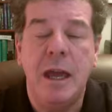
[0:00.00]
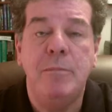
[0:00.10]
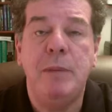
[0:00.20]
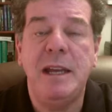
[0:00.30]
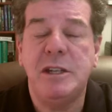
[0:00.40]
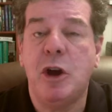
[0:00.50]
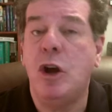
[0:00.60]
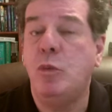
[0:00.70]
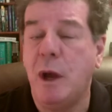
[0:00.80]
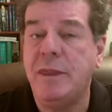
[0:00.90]
based
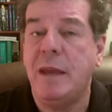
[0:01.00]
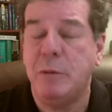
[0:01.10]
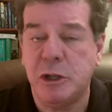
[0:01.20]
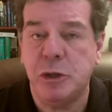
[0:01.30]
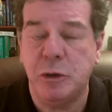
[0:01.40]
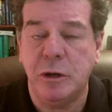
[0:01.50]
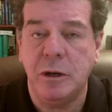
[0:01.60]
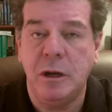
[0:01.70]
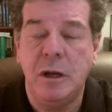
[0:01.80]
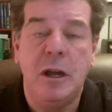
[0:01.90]
on when they mature.
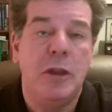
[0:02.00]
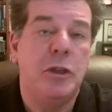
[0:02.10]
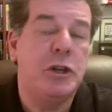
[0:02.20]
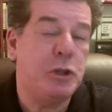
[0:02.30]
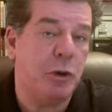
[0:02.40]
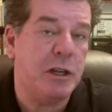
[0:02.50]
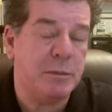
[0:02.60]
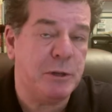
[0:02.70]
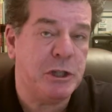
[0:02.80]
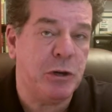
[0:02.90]
The shortest
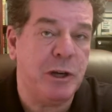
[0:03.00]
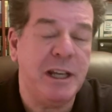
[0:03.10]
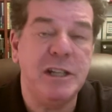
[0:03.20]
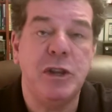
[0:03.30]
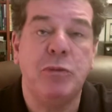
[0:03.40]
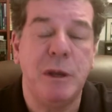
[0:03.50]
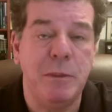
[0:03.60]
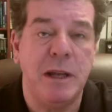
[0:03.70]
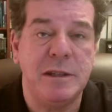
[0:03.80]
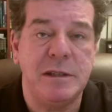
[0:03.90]
maturity is 3
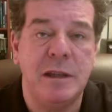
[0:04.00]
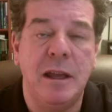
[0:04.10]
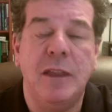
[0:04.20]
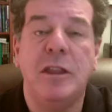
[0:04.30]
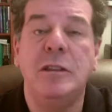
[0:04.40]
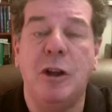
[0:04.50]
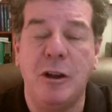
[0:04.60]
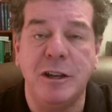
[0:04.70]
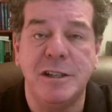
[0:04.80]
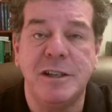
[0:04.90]
months, the
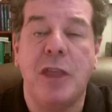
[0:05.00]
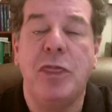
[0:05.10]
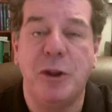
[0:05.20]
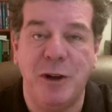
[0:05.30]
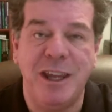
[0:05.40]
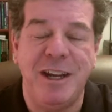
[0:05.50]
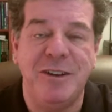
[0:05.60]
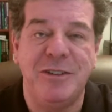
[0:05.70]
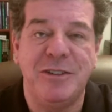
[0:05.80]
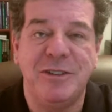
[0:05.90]
longest 30
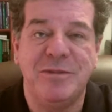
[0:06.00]
years.